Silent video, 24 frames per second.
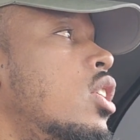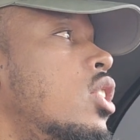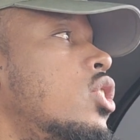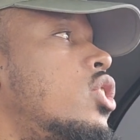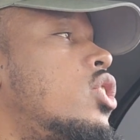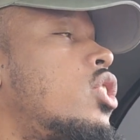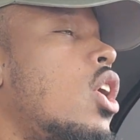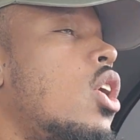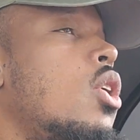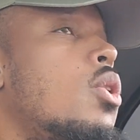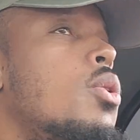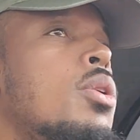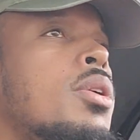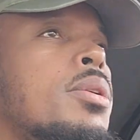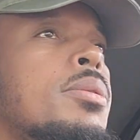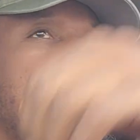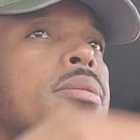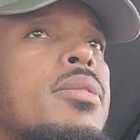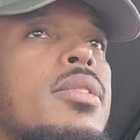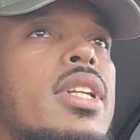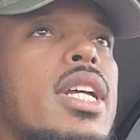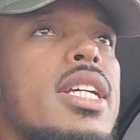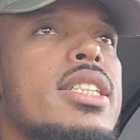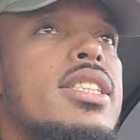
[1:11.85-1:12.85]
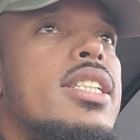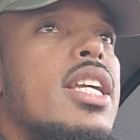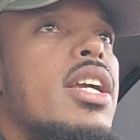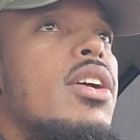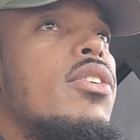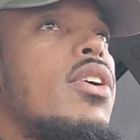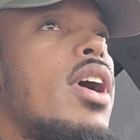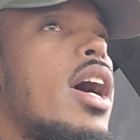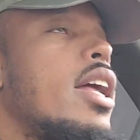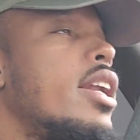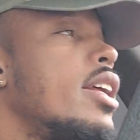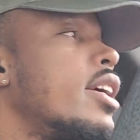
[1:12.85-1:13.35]
So let's
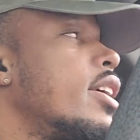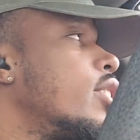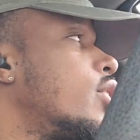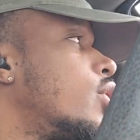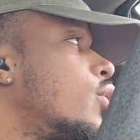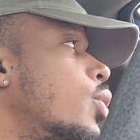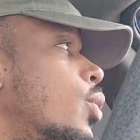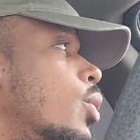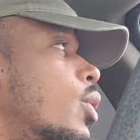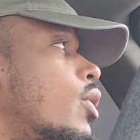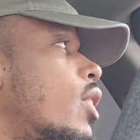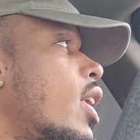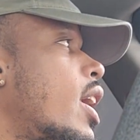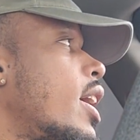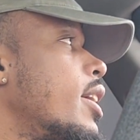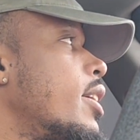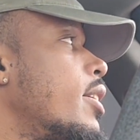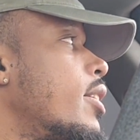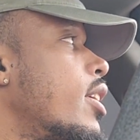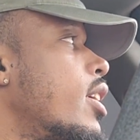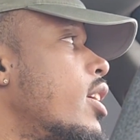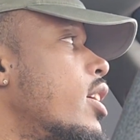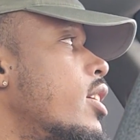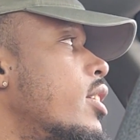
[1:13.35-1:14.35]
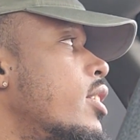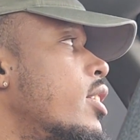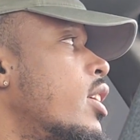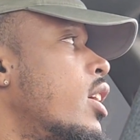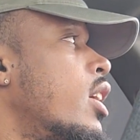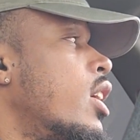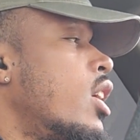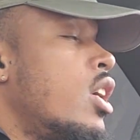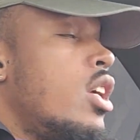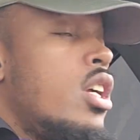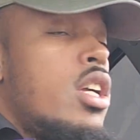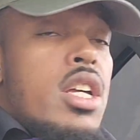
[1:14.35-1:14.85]
get right into it, right?
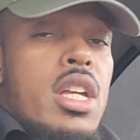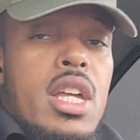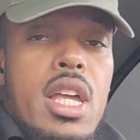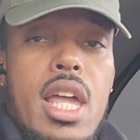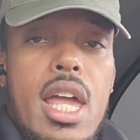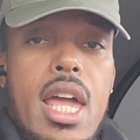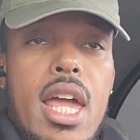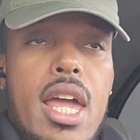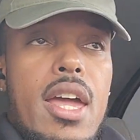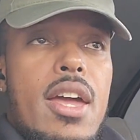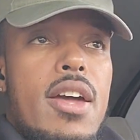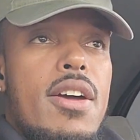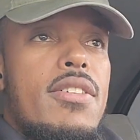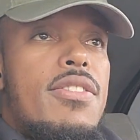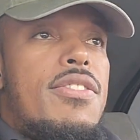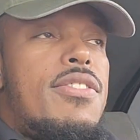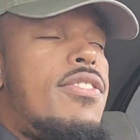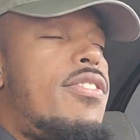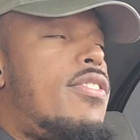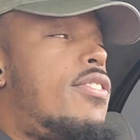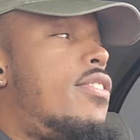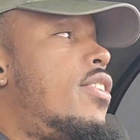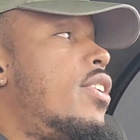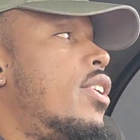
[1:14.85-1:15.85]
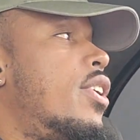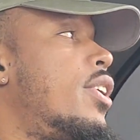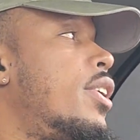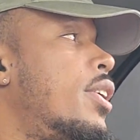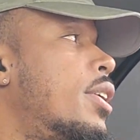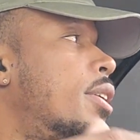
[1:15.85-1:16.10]
If